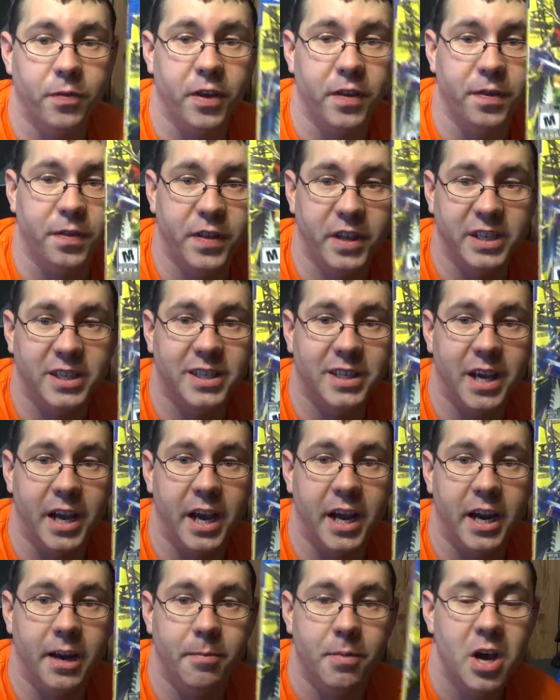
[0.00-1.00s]
that this
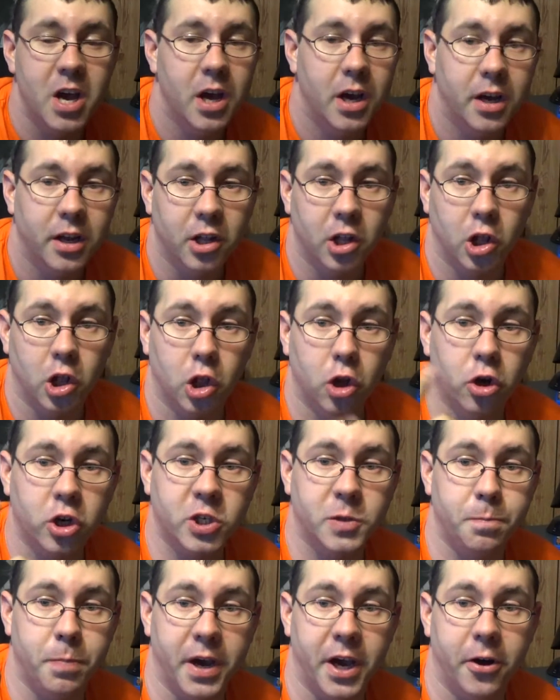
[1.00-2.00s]
game
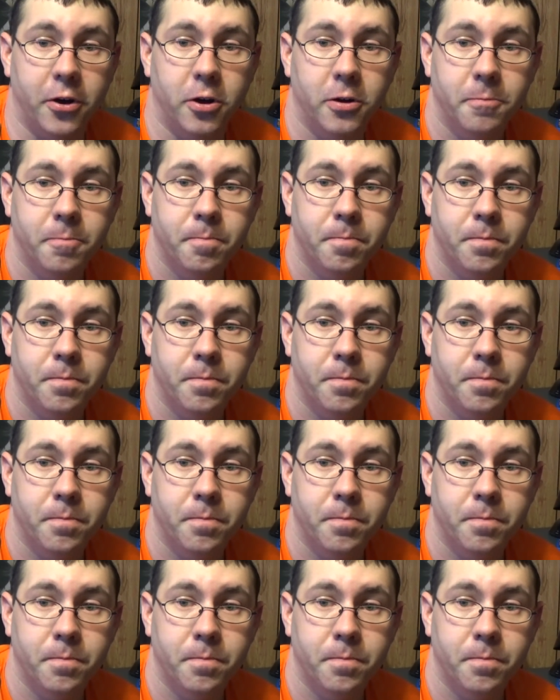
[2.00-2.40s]
looks better,